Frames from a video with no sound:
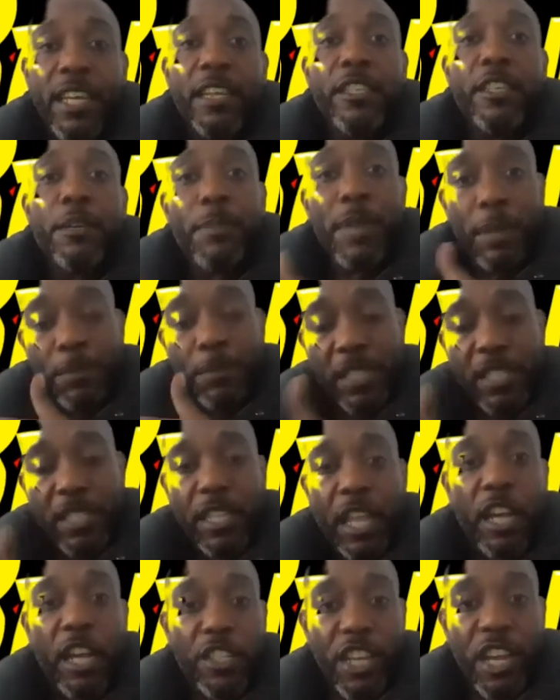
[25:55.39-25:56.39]
to be able to
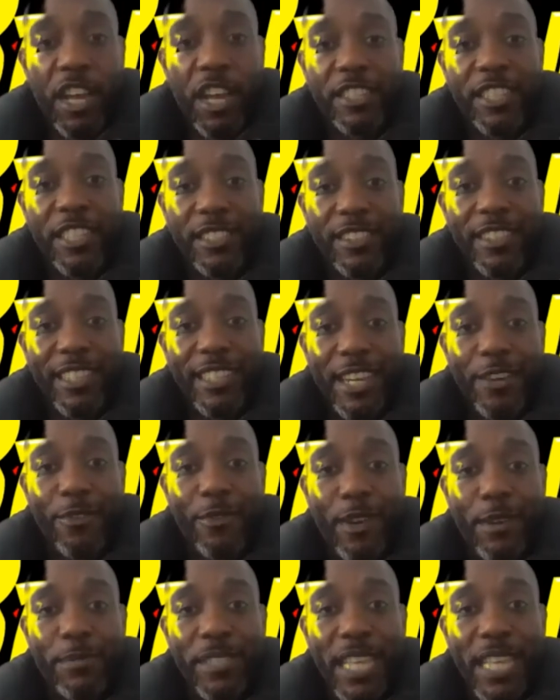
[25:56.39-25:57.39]
start charging. You get what
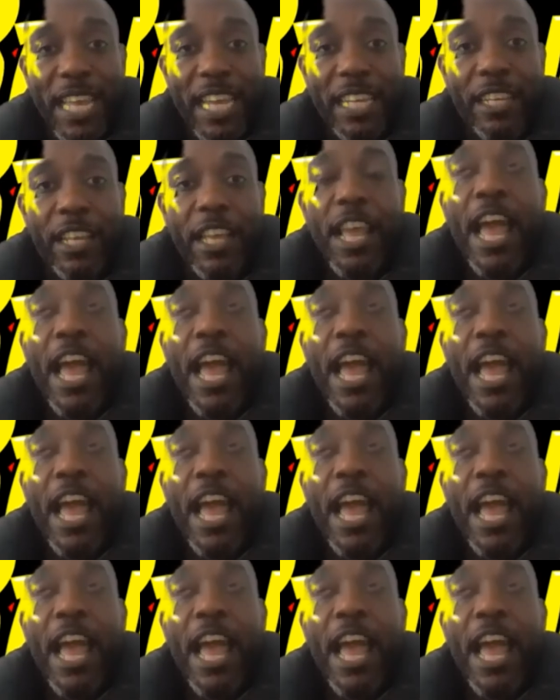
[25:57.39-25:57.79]
I'm saying?